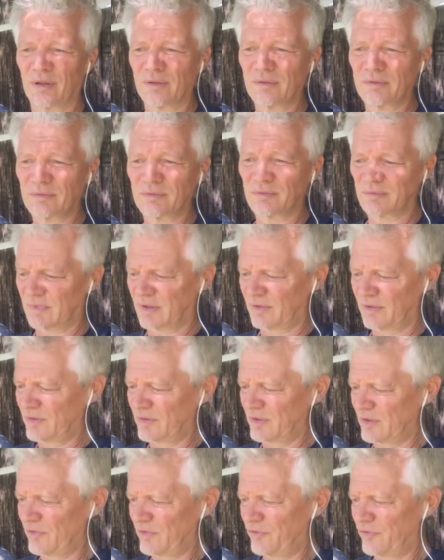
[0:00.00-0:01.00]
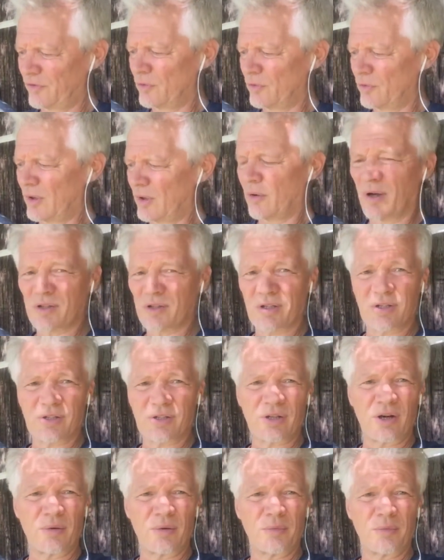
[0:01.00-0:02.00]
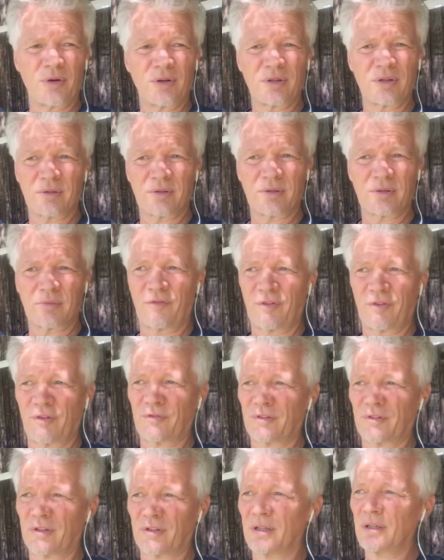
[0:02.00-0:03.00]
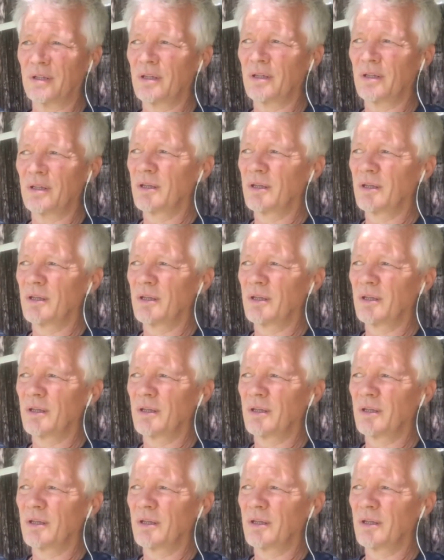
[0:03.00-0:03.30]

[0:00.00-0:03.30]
I did a few ayahuasca ceremonies, about 50,